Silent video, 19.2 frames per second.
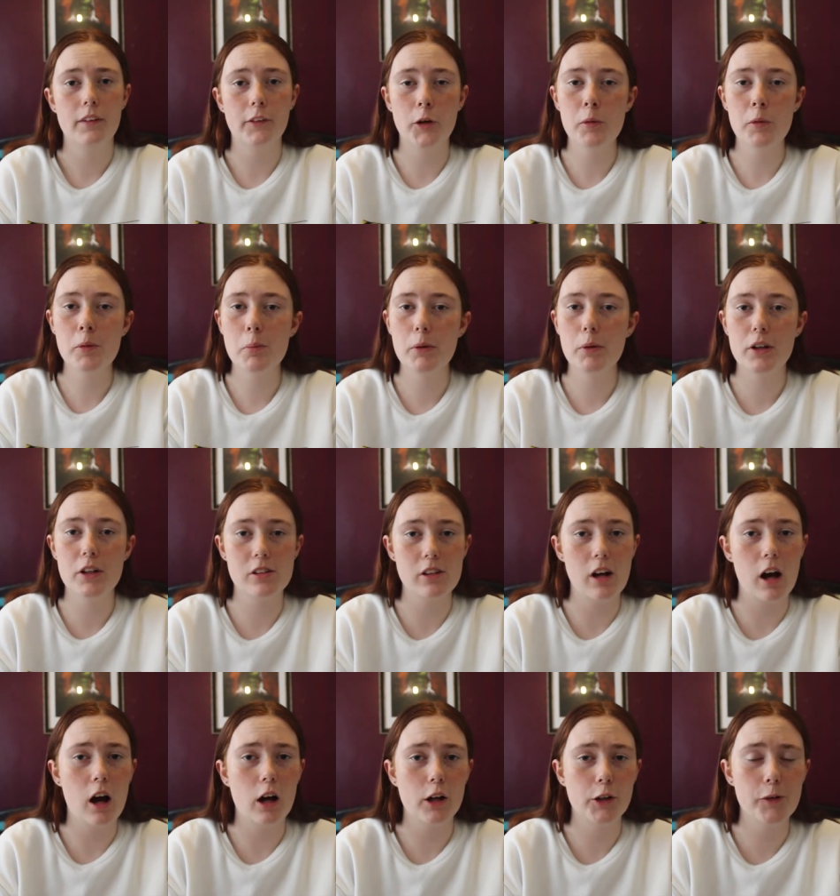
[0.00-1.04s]
the comic book is
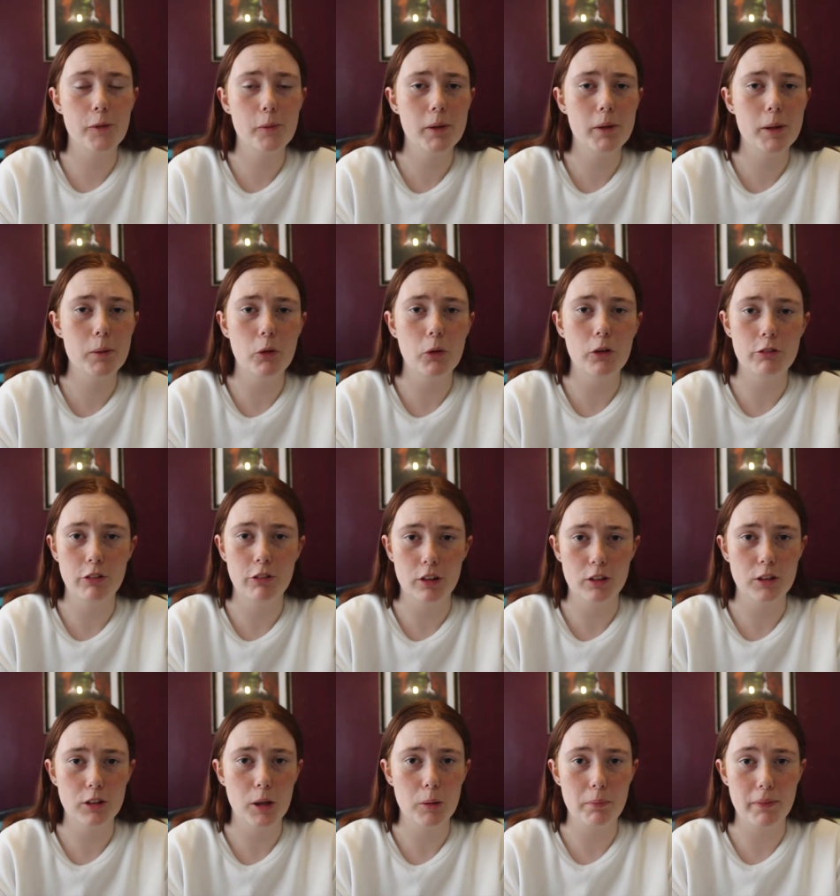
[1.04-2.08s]
arguably more
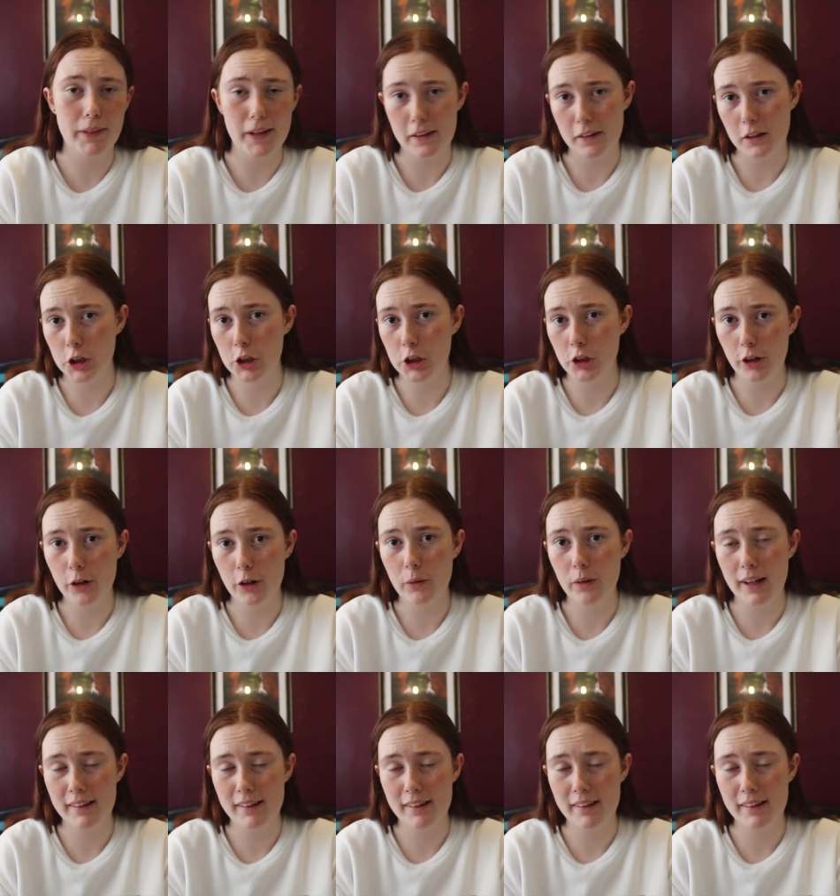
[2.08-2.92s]
fucked up than the show.